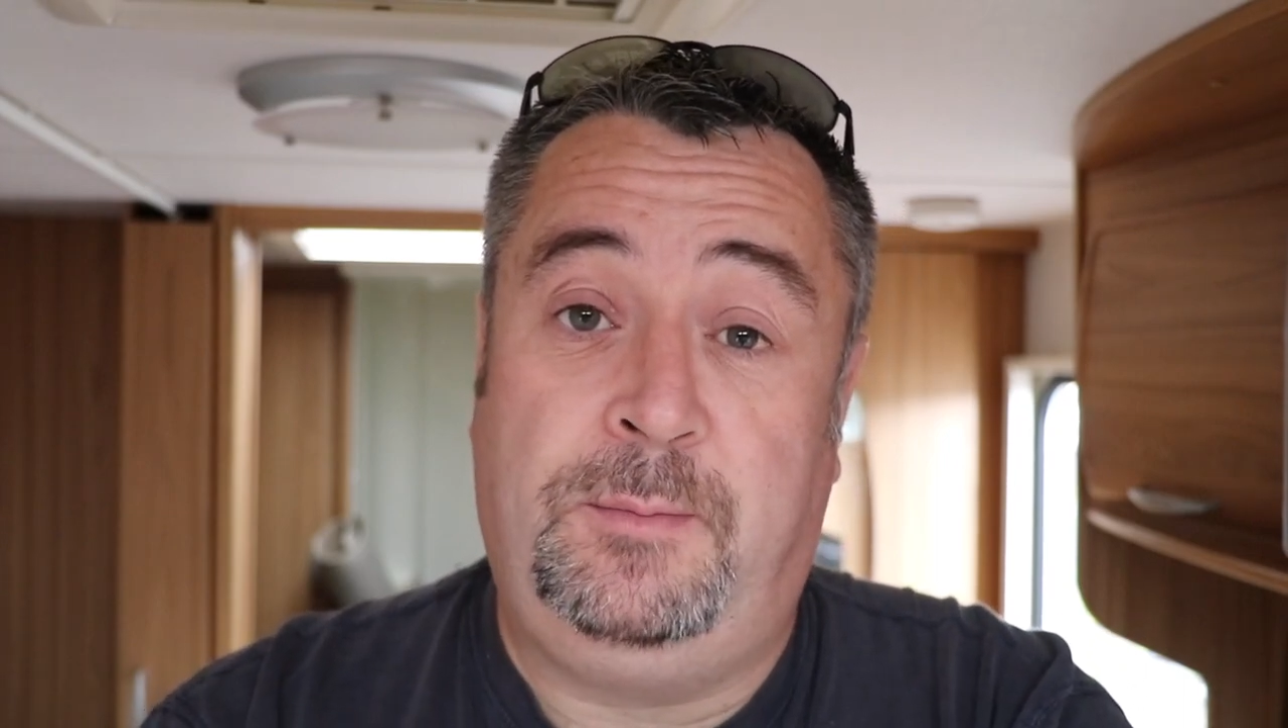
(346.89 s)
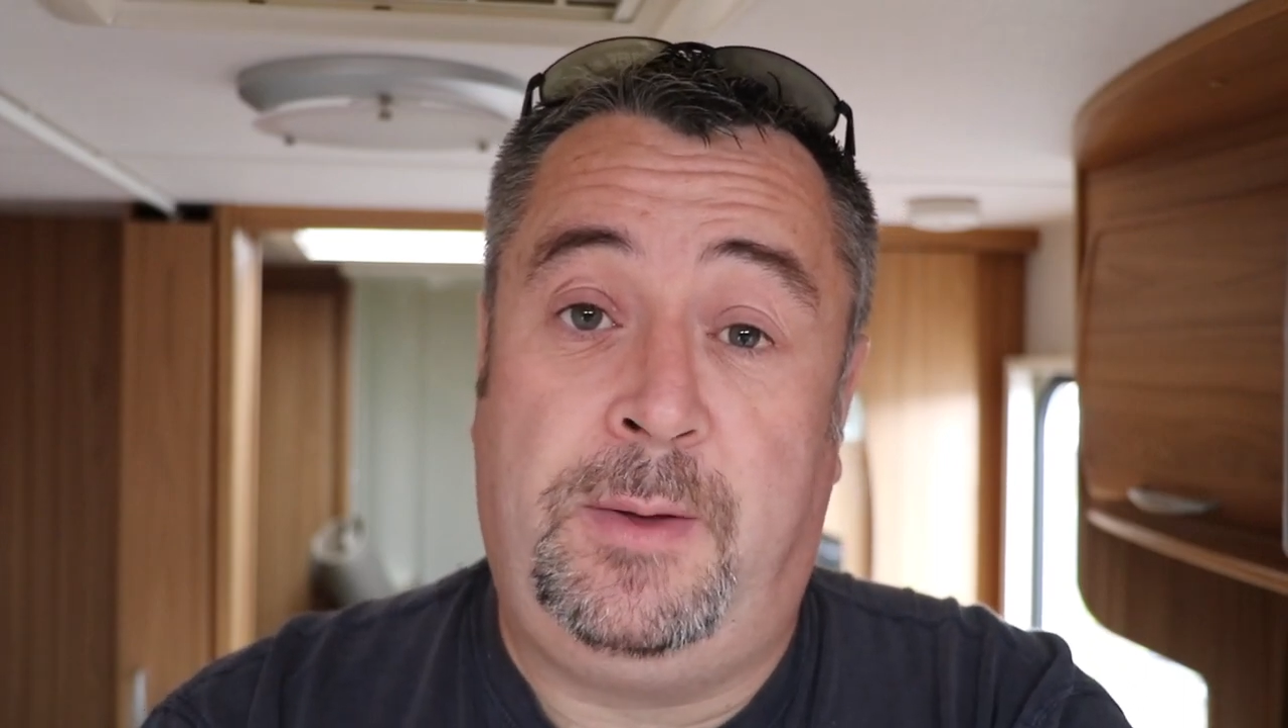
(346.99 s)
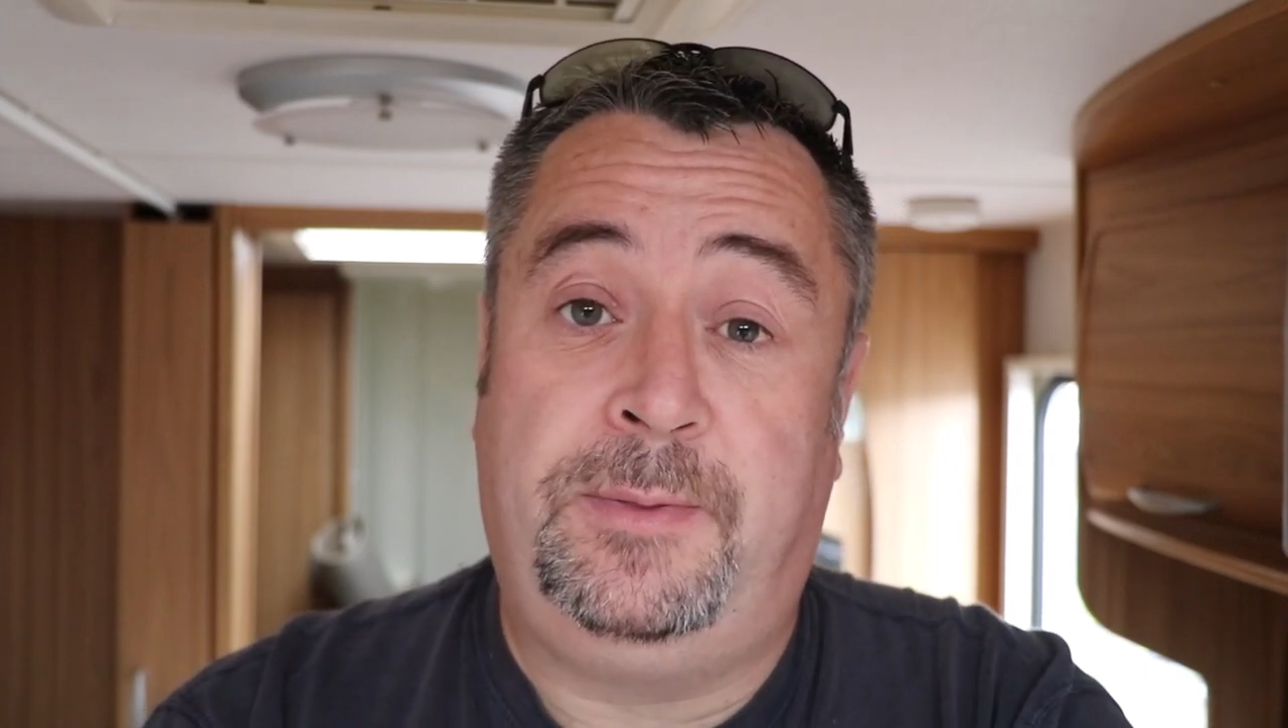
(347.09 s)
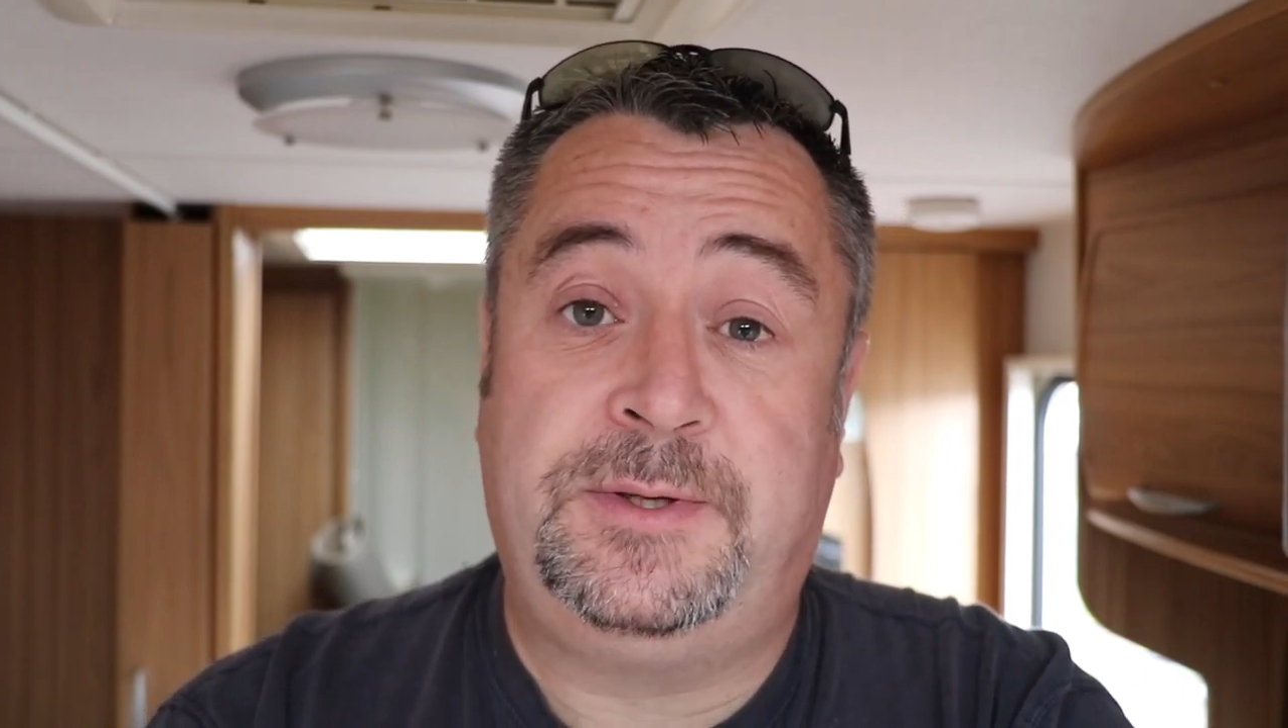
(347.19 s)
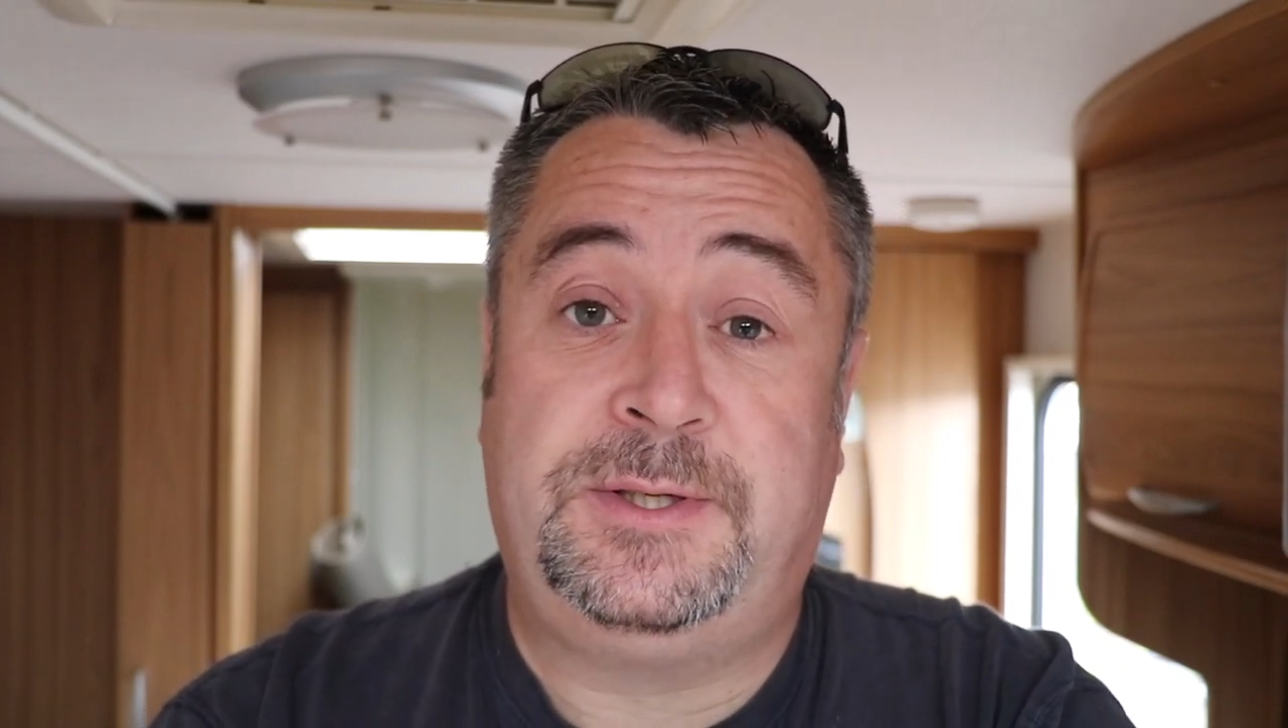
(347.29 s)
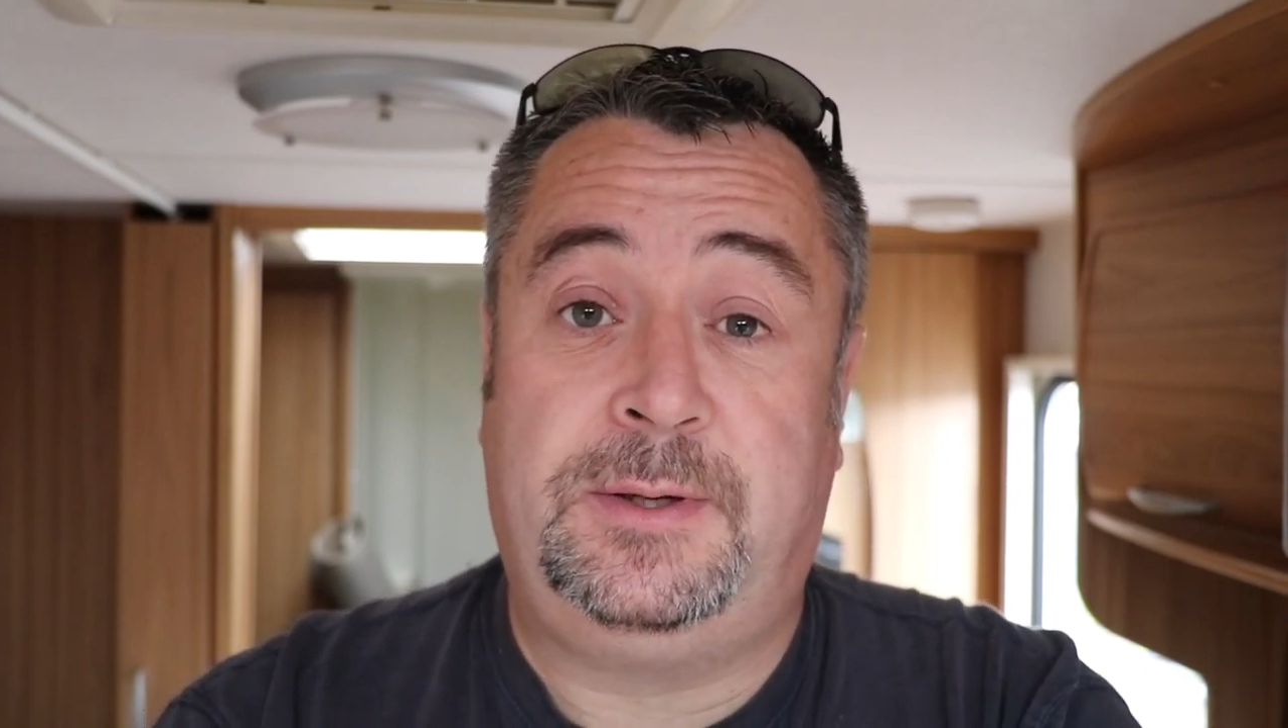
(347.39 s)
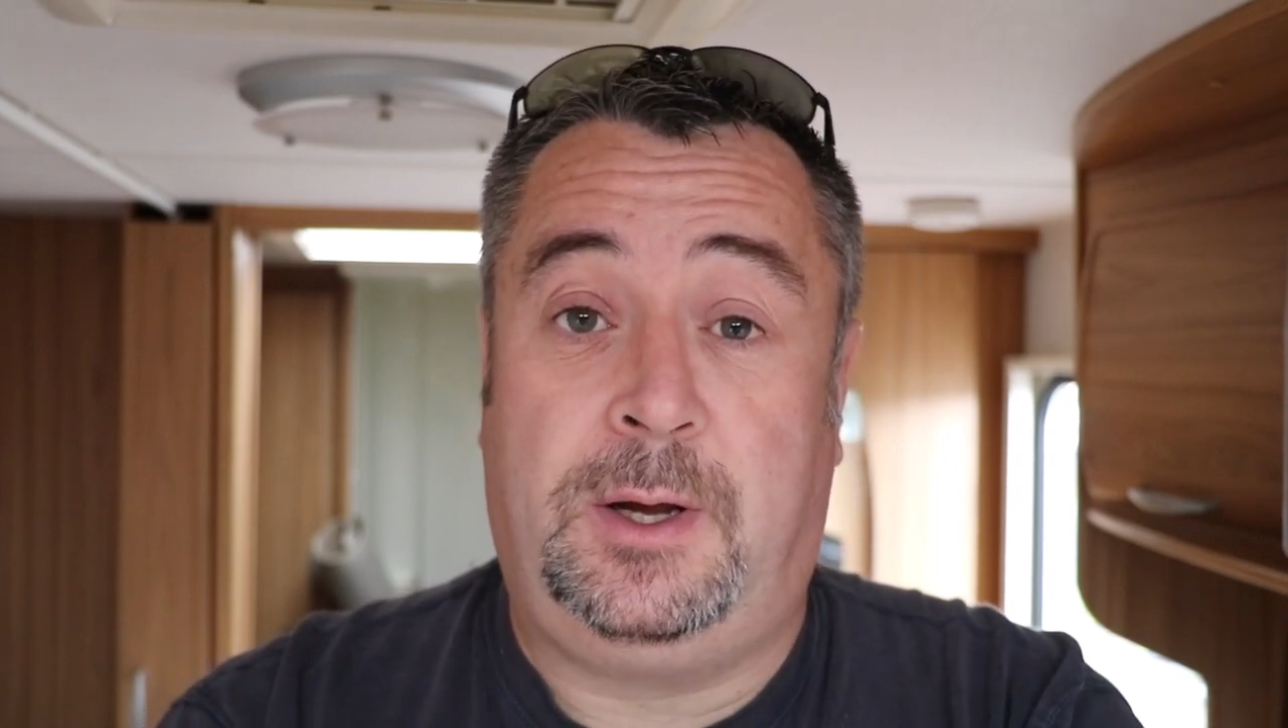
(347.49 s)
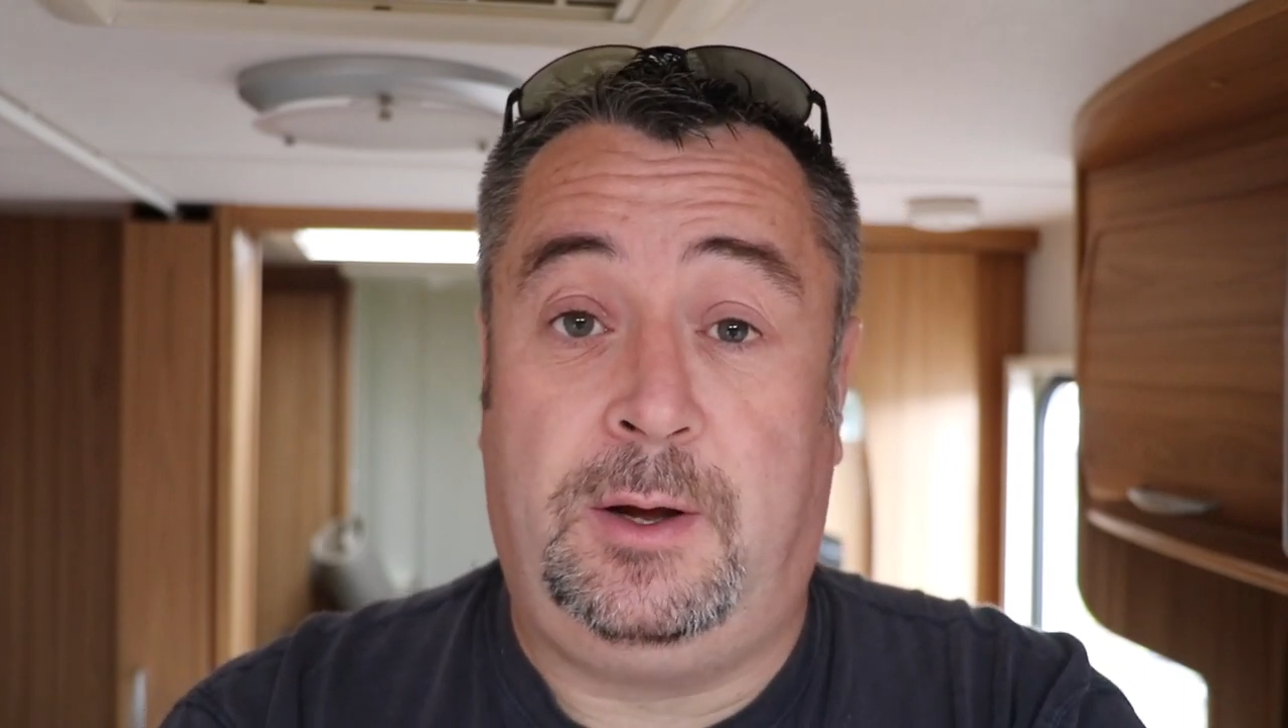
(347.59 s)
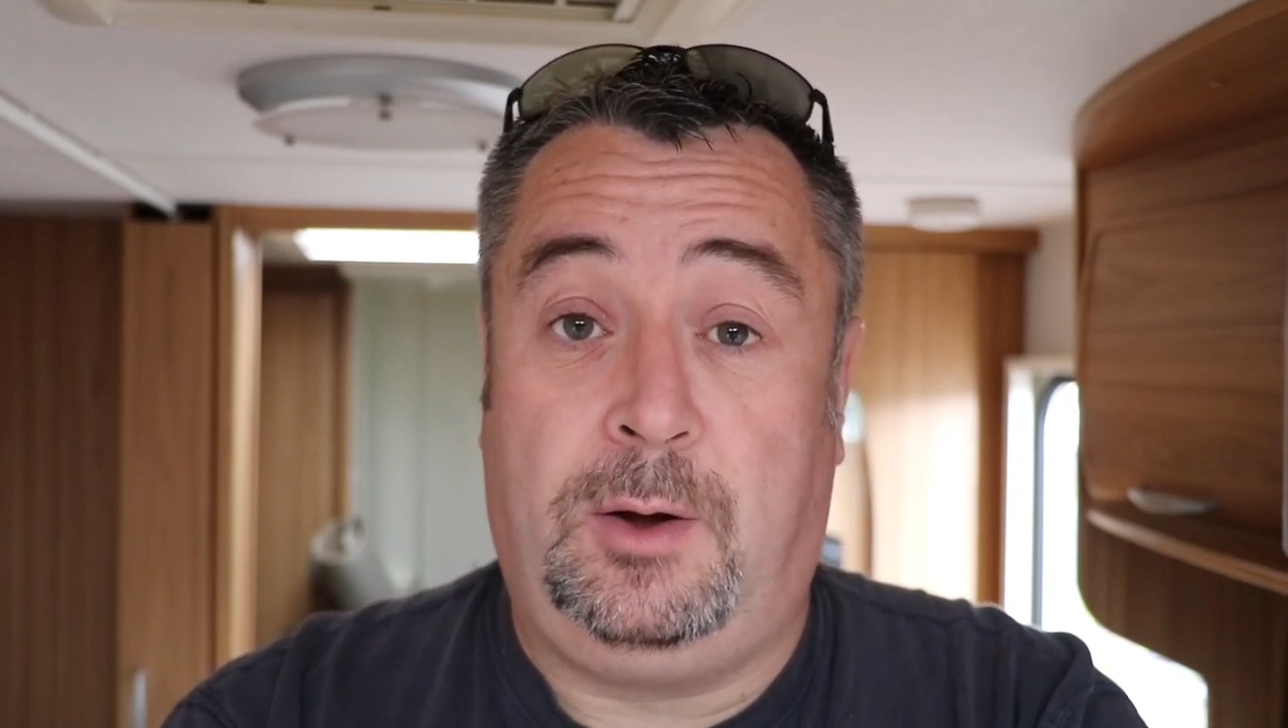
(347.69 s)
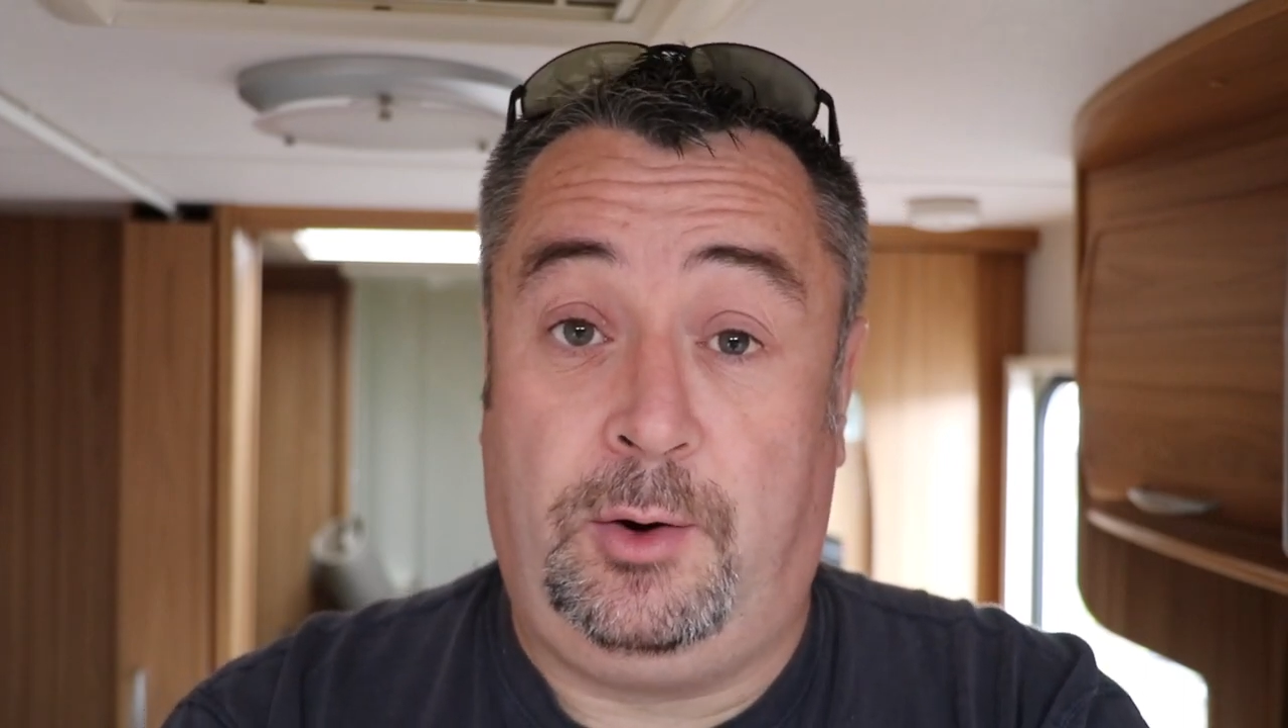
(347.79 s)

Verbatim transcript: months uh,